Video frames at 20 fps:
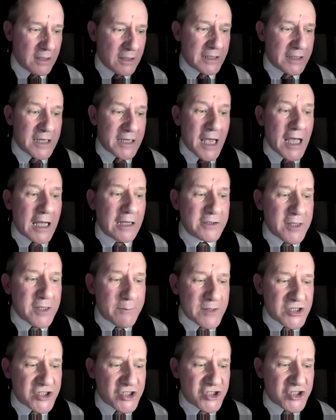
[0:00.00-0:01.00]
It held up
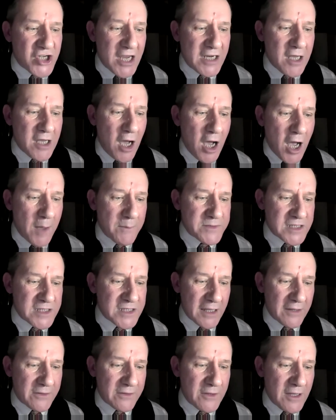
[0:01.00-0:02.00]
its chain at arm's
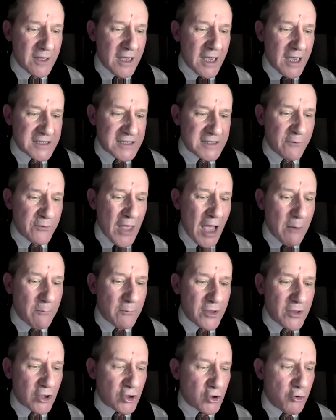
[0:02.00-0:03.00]
length, as if that
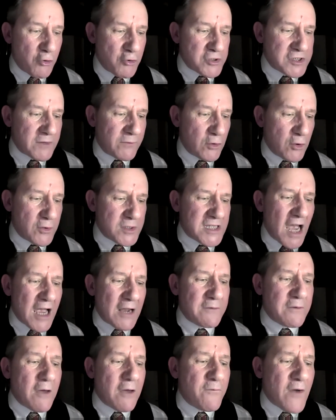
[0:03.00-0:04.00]
were the cause of all its
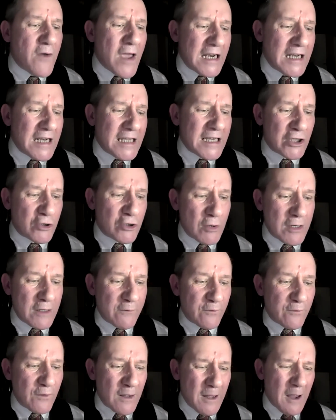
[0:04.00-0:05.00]
unavailing
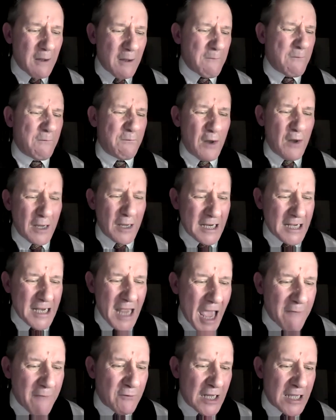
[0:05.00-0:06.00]
grief, and flung it
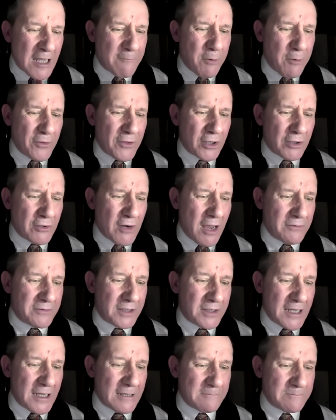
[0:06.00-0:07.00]
heavily upon the ground
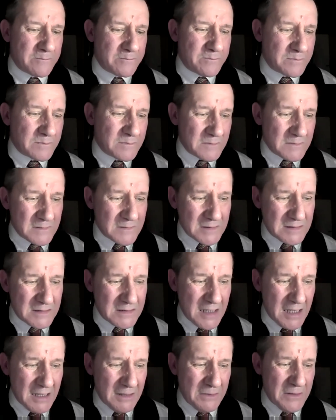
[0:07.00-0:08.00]
again.
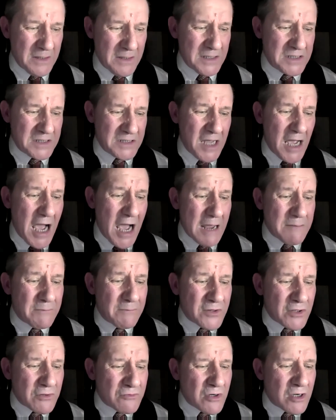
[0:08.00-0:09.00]
At this time
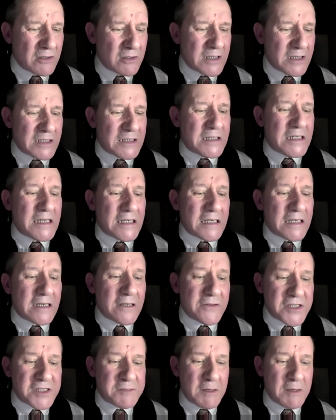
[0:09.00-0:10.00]
of the rolling year,
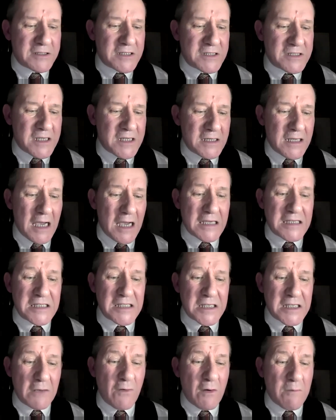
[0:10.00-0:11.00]
the spectre said, I
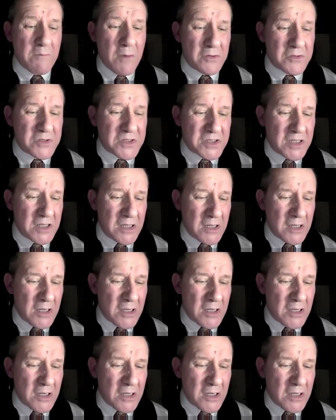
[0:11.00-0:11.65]
suffer most.